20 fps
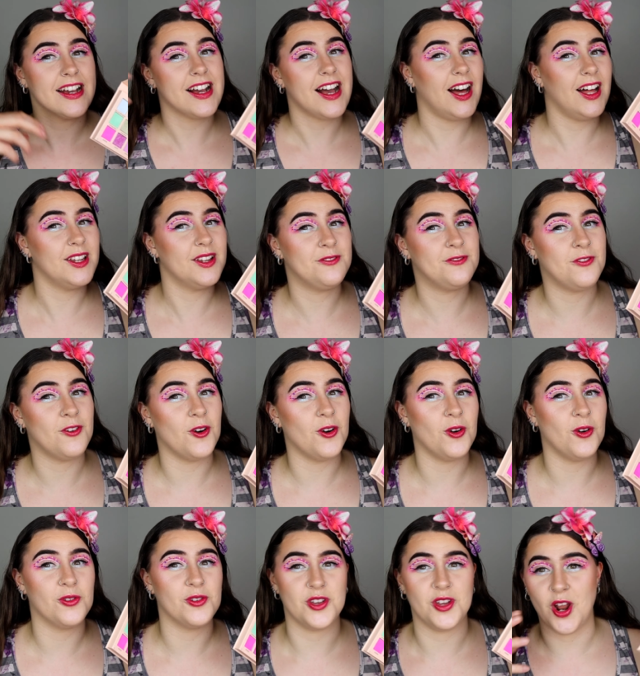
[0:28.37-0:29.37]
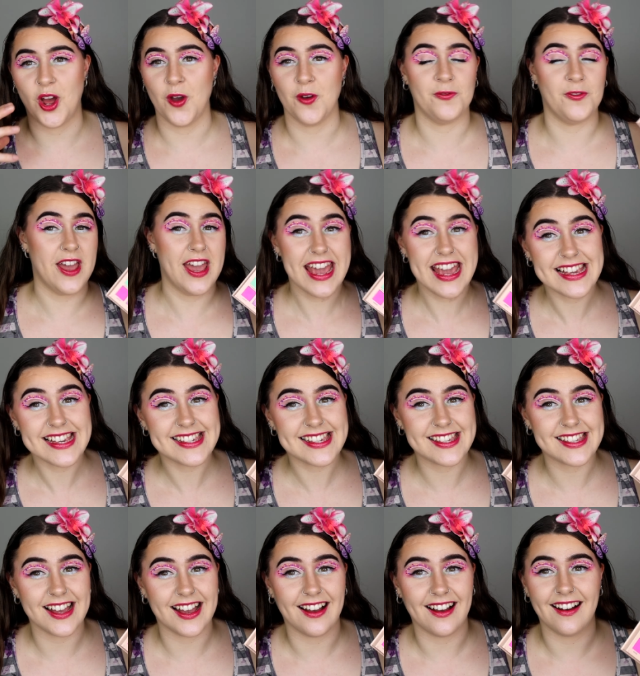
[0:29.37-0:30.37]
colourful, you know, for
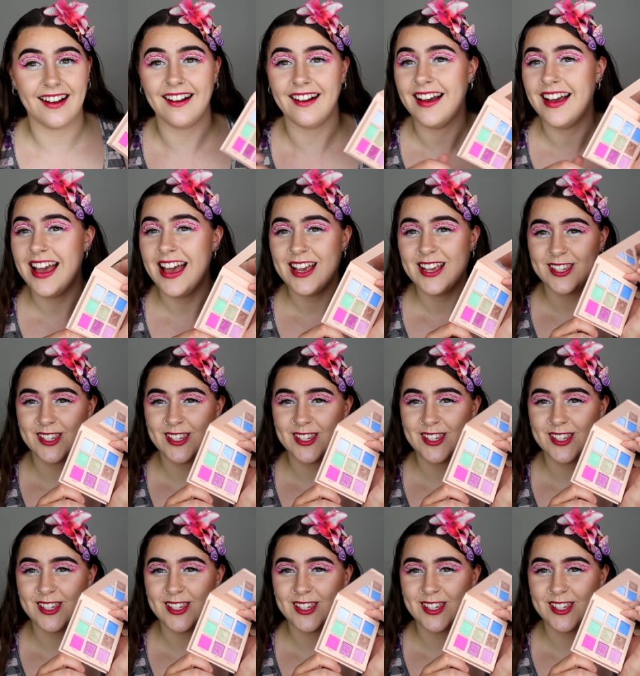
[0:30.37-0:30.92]
Easter.